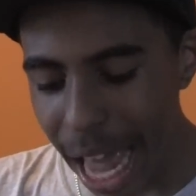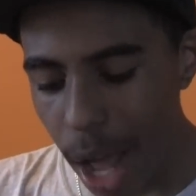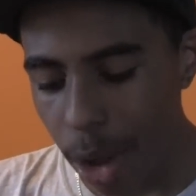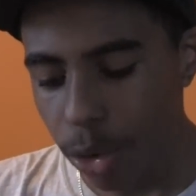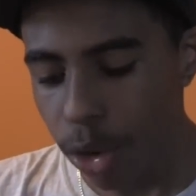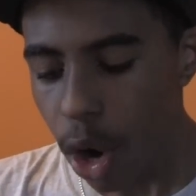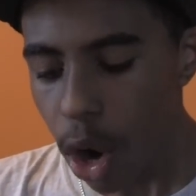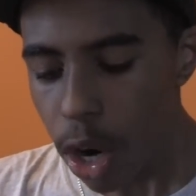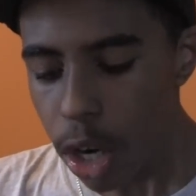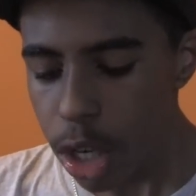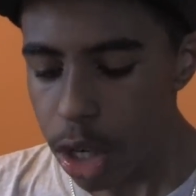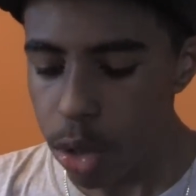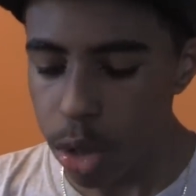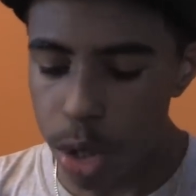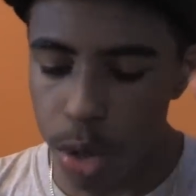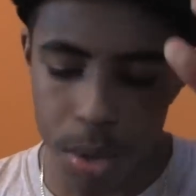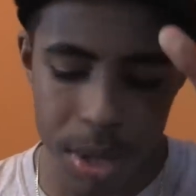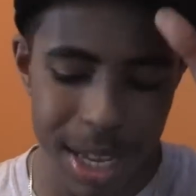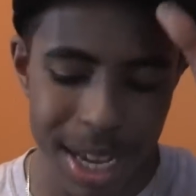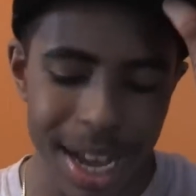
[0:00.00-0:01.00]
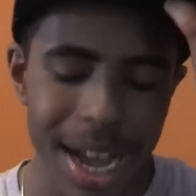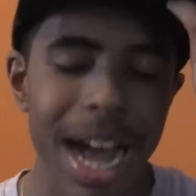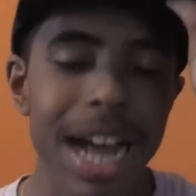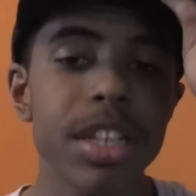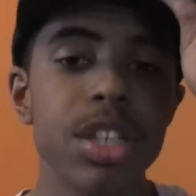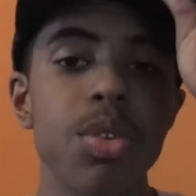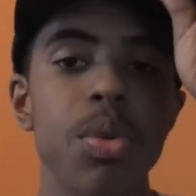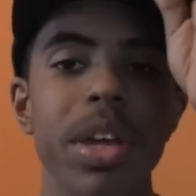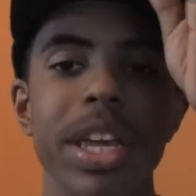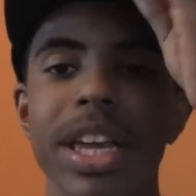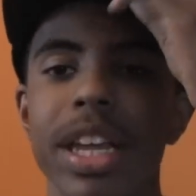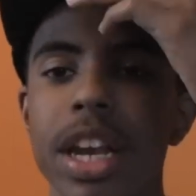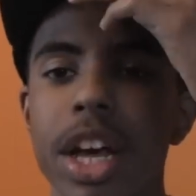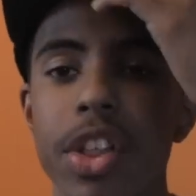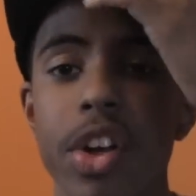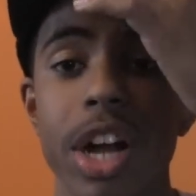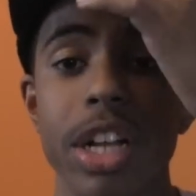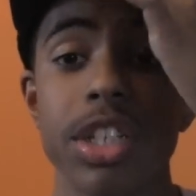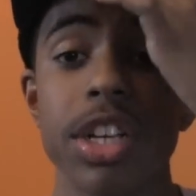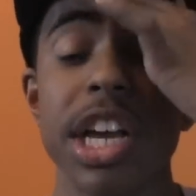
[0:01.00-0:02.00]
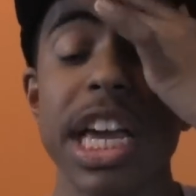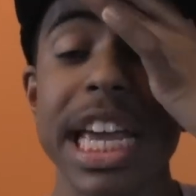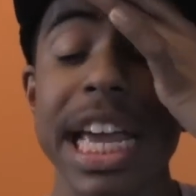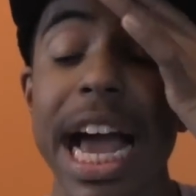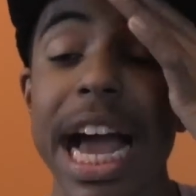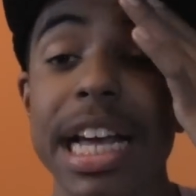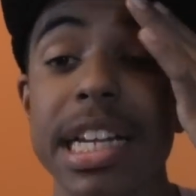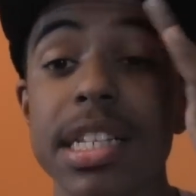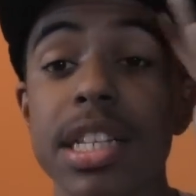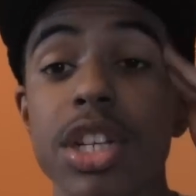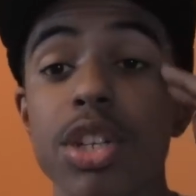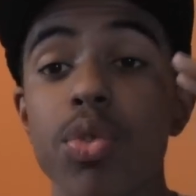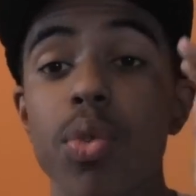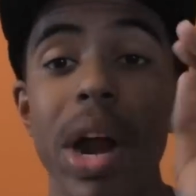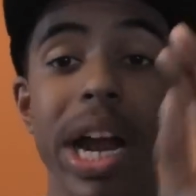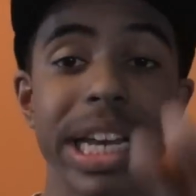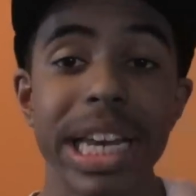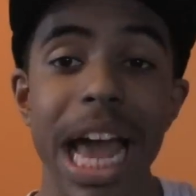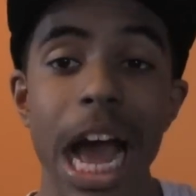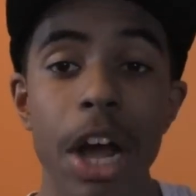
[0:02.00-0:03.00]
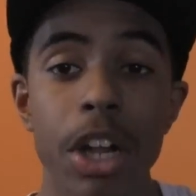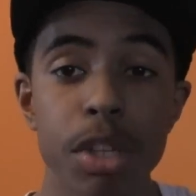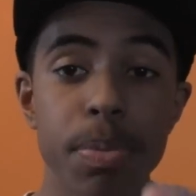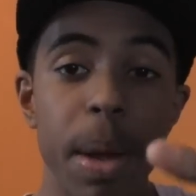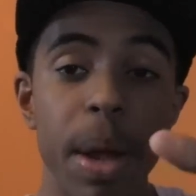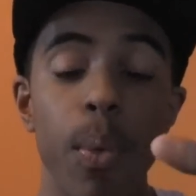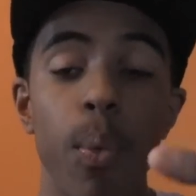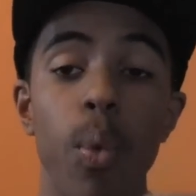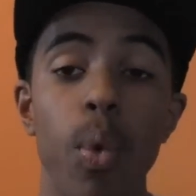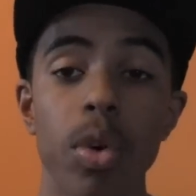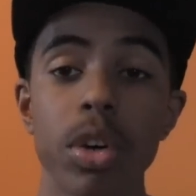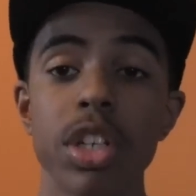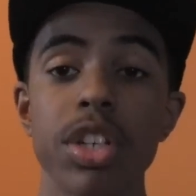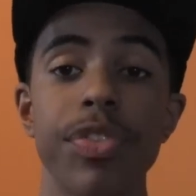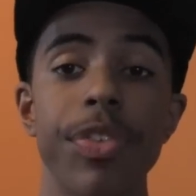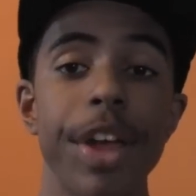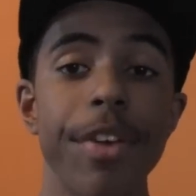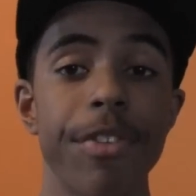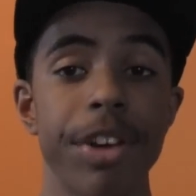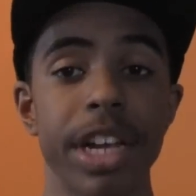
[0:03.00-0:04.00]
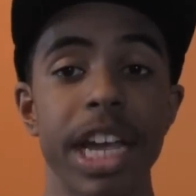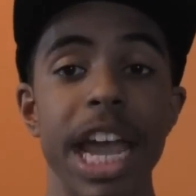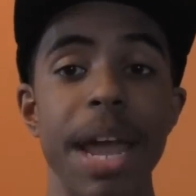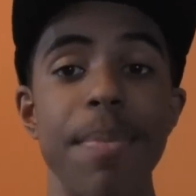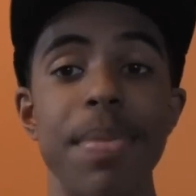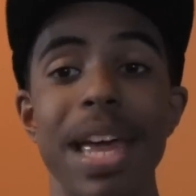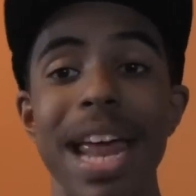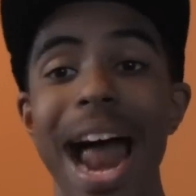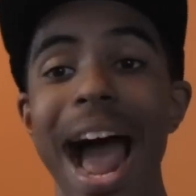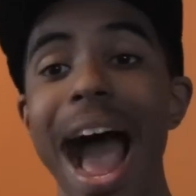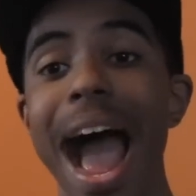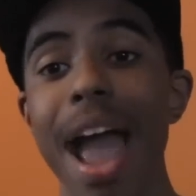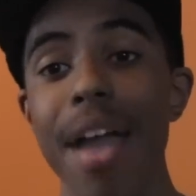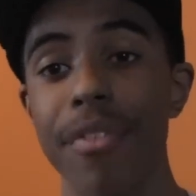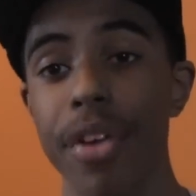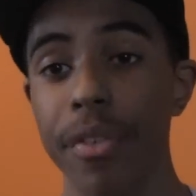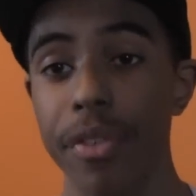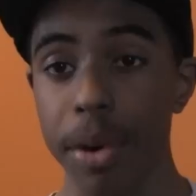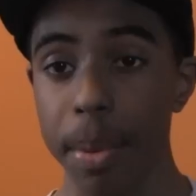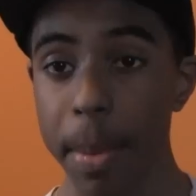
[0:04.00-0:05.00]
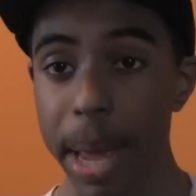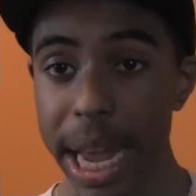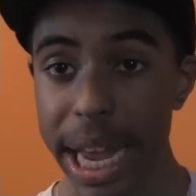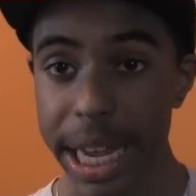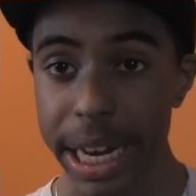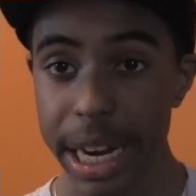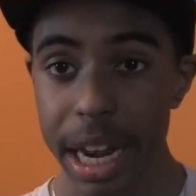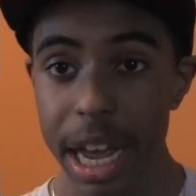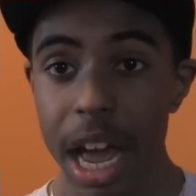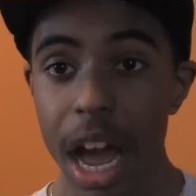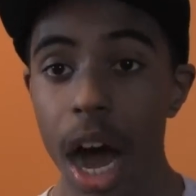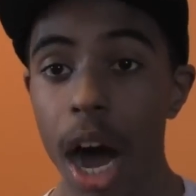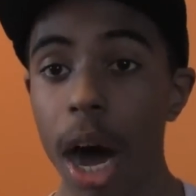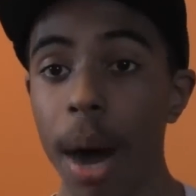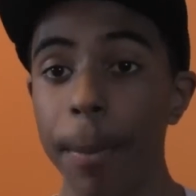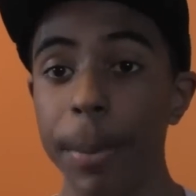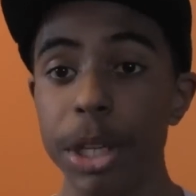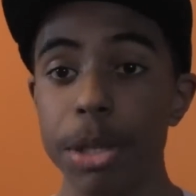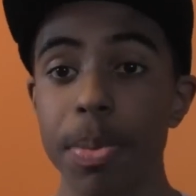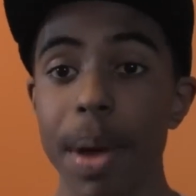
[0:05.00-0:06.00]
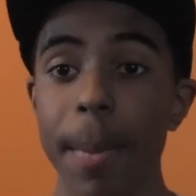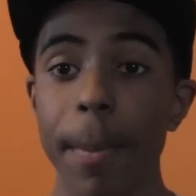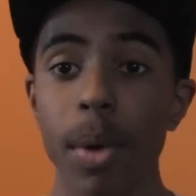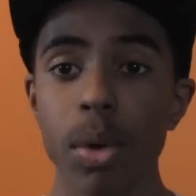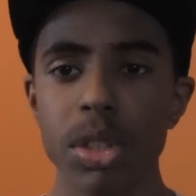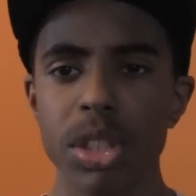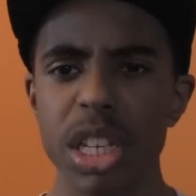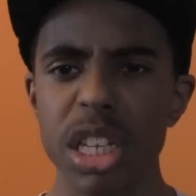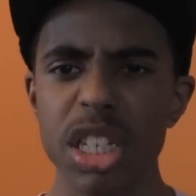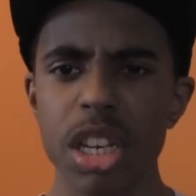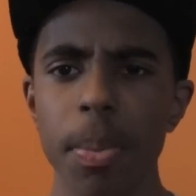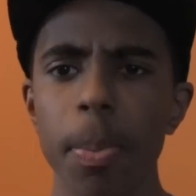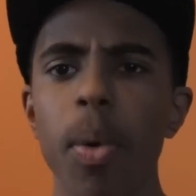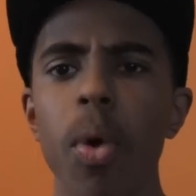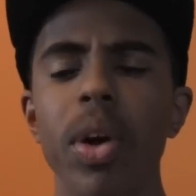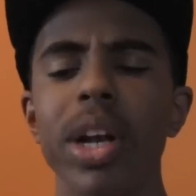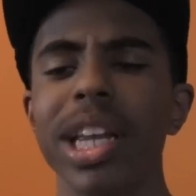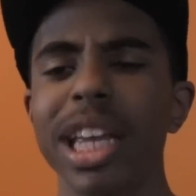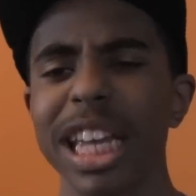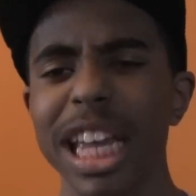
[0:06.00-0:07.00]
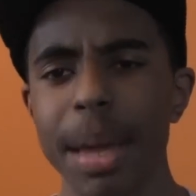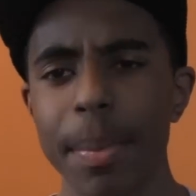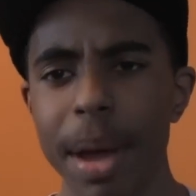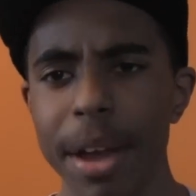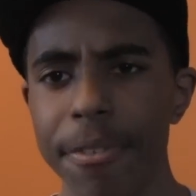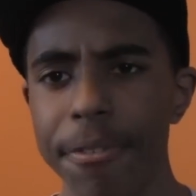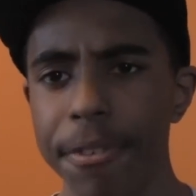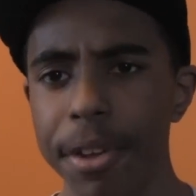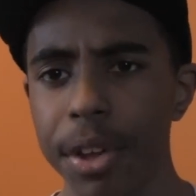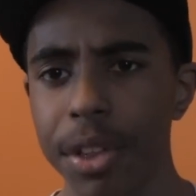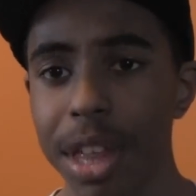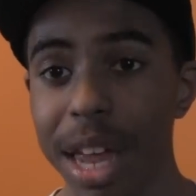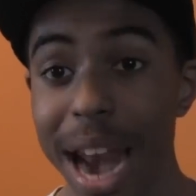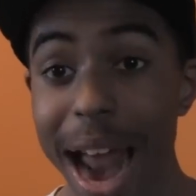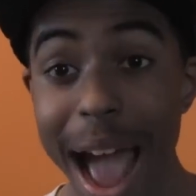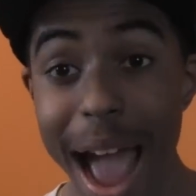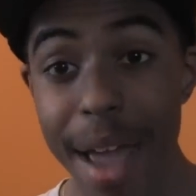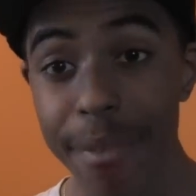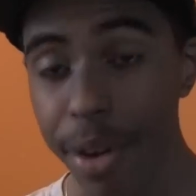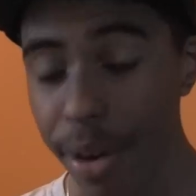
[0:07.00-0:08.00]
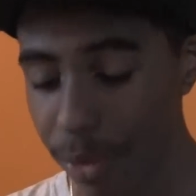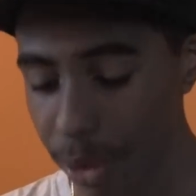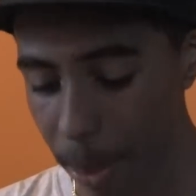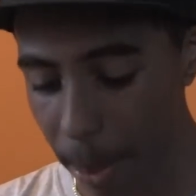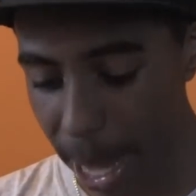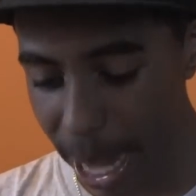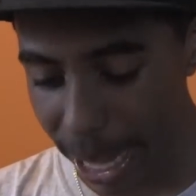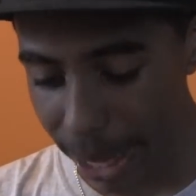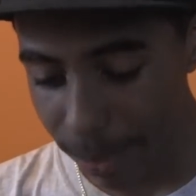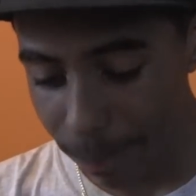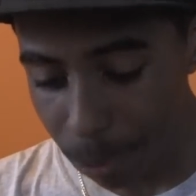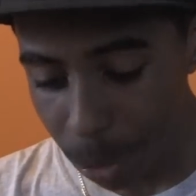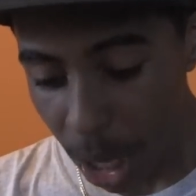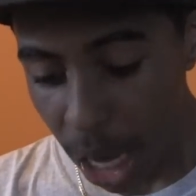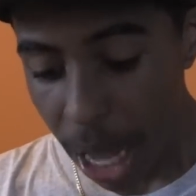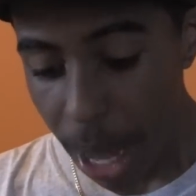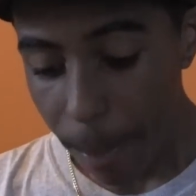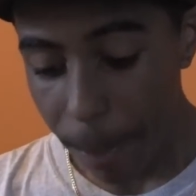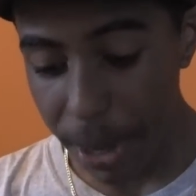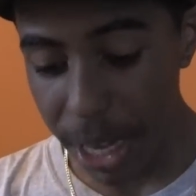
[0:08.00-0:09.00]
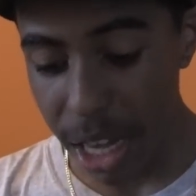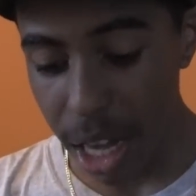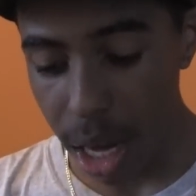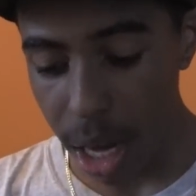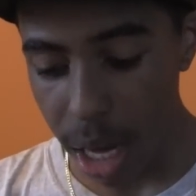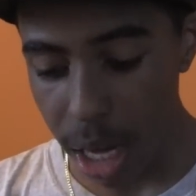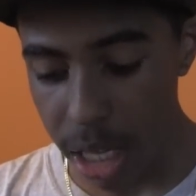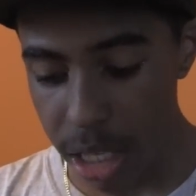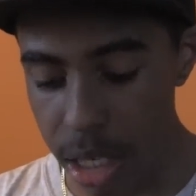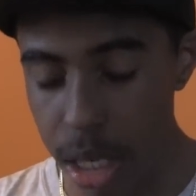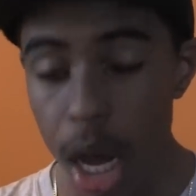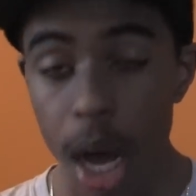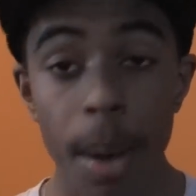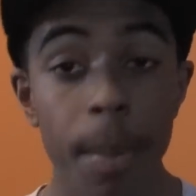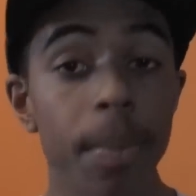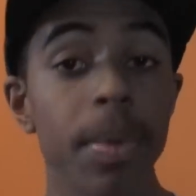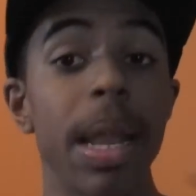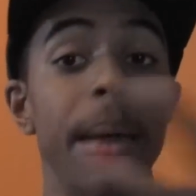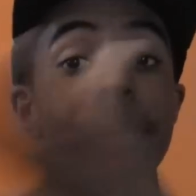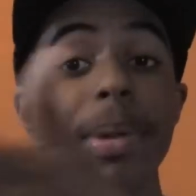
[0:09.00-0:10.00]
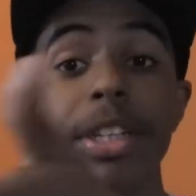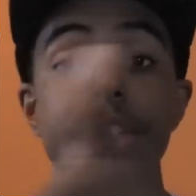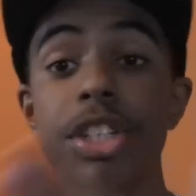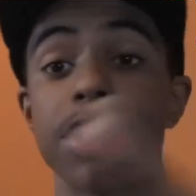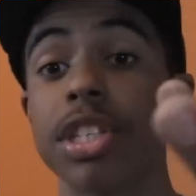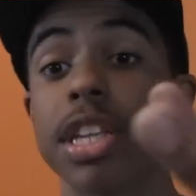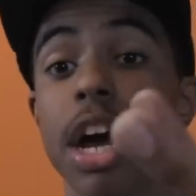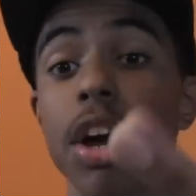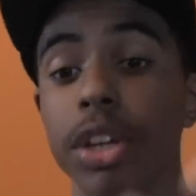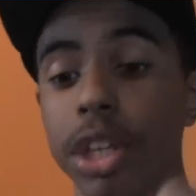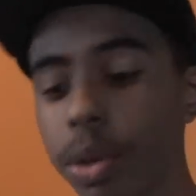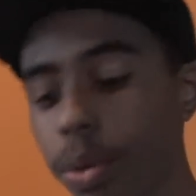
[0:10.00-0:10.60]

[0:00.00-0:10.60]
now, Naruto 2, the Akatsuki and Other, I'll tell you guys this right now, it's my worst favorite game that I've ever made. It's my most disappointing game I feel that I've ever made. Because, let me just tell